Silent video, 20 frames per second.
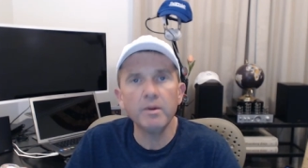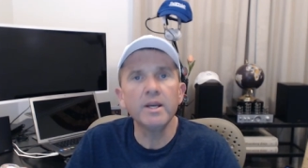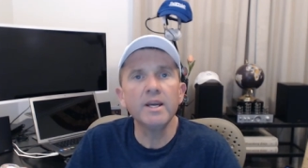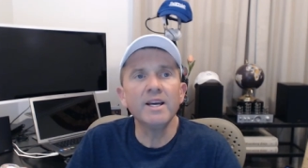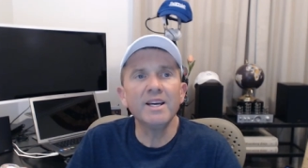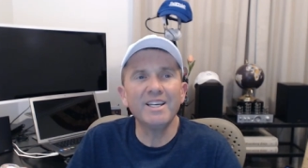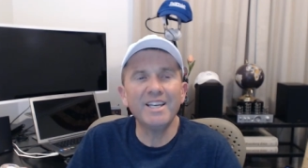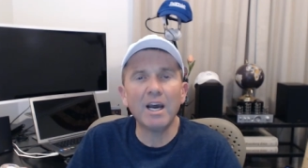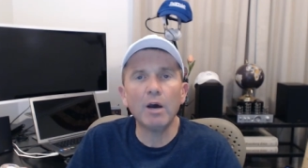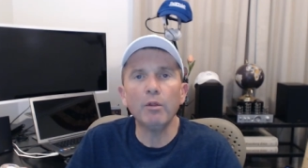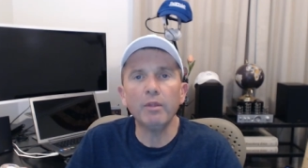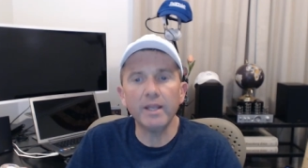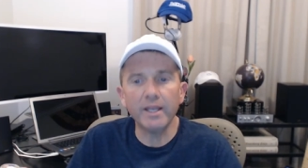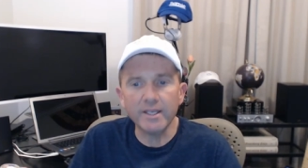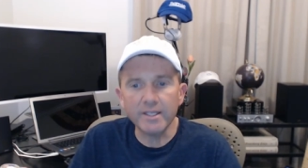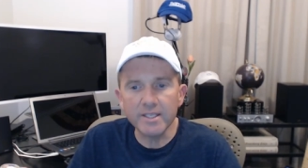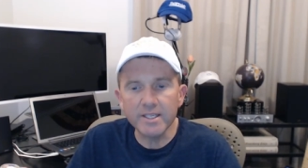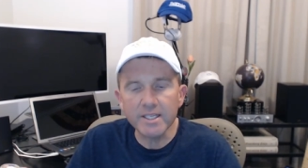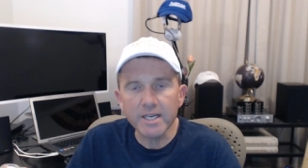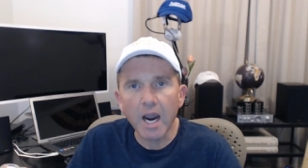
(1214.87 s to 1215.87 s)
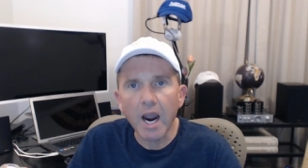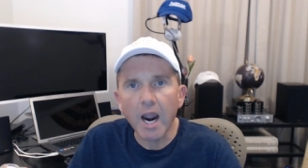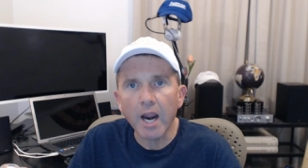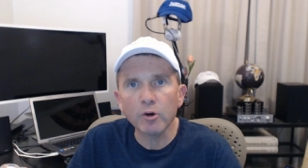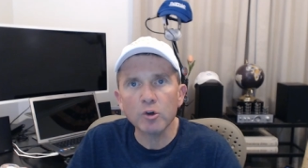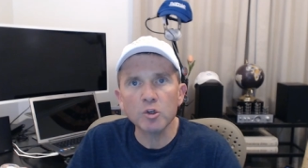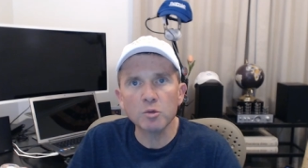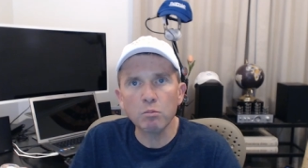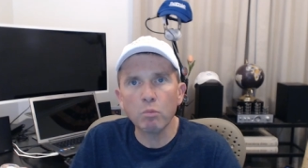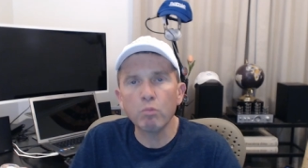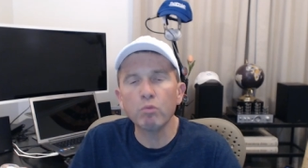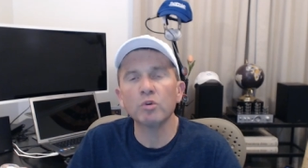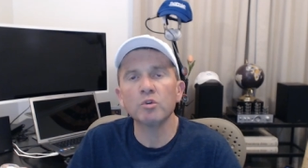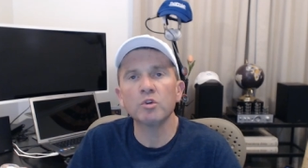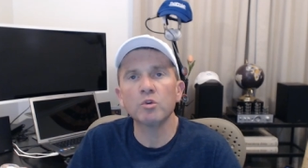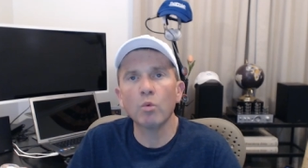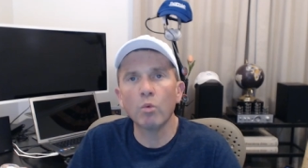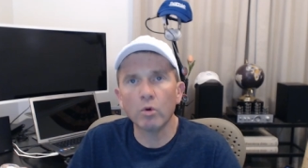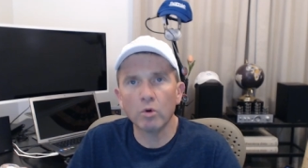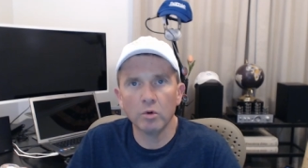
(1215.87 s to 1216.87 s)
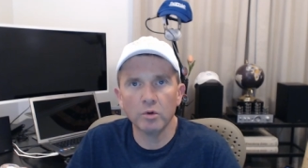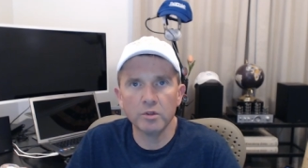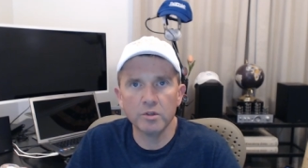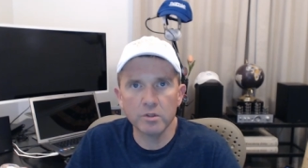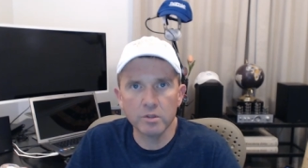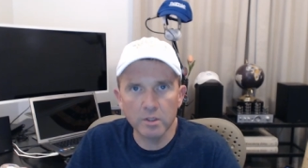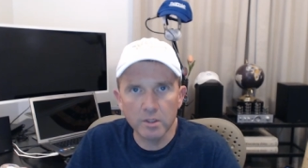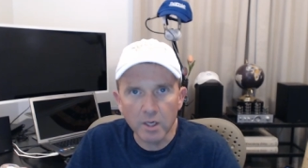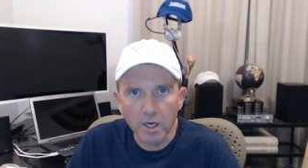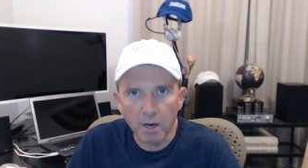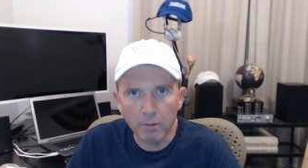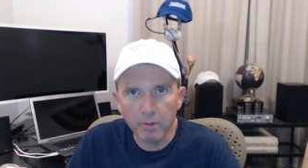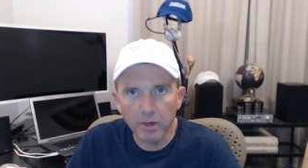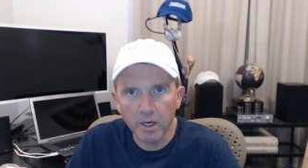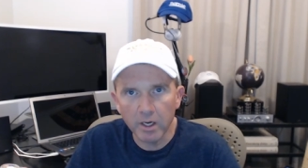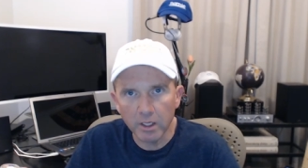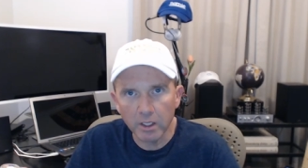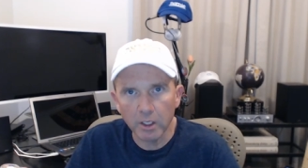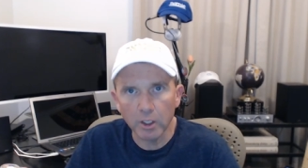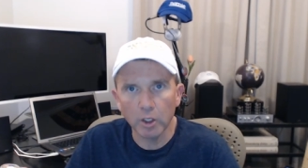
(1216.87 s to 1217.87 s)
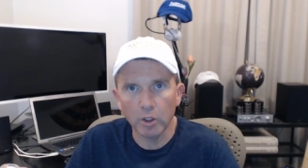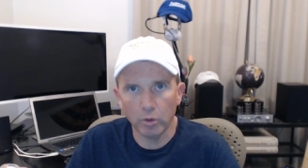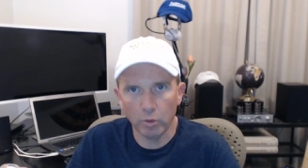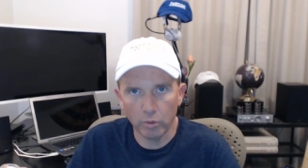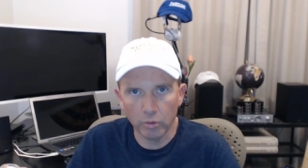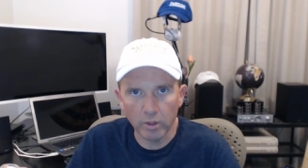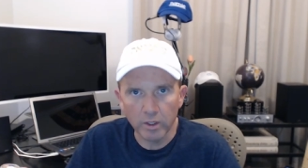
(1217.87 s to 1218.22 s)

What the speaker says: Now the entire sports world is coming unglued,